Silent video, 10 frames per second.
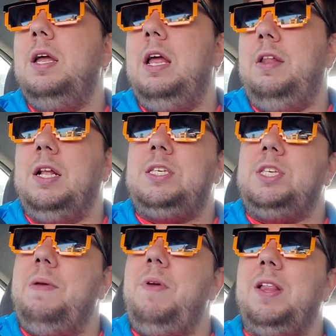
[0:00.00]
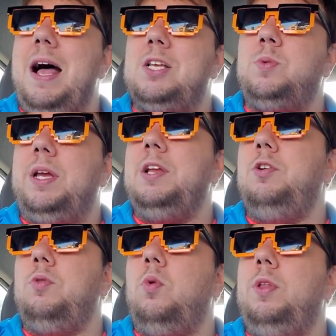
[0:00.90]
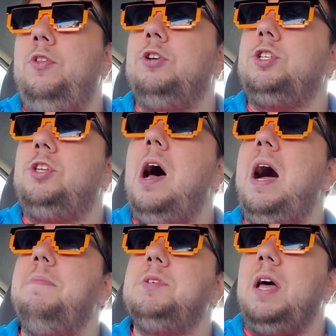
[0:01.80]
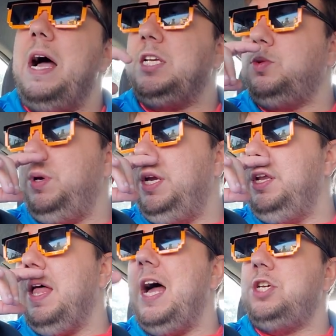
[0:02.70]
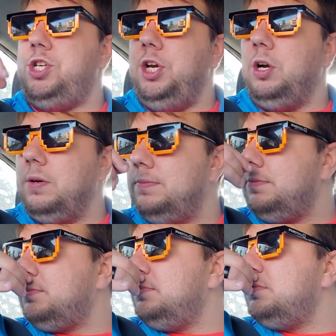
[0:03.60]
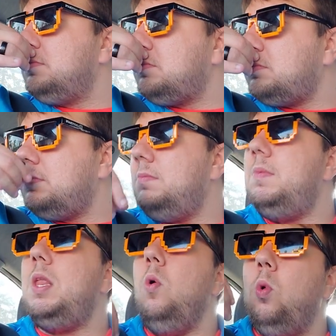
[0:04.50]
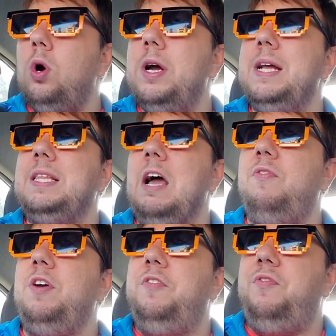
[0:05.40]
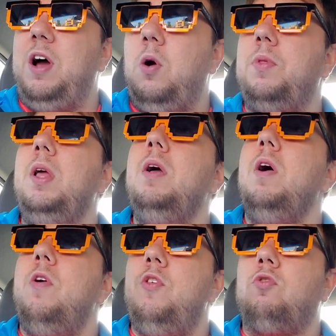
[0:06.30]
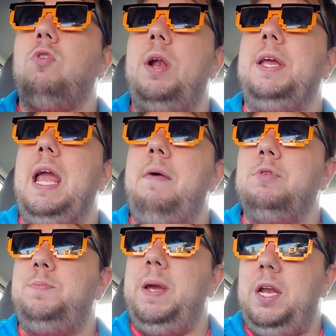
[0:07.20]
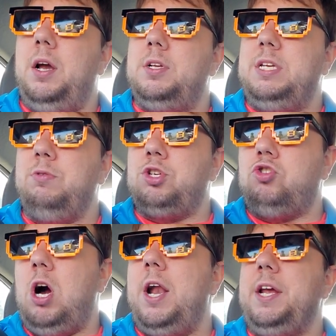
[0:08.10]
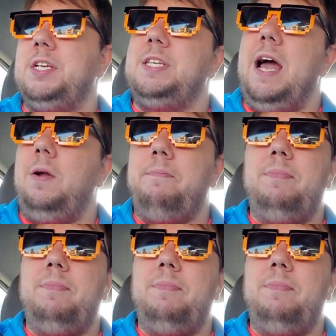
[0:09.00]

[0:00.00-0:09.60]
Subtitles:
And that's the same thing last week. There's times last year, where it definitely felt the running game was beating us. It was grinding us down.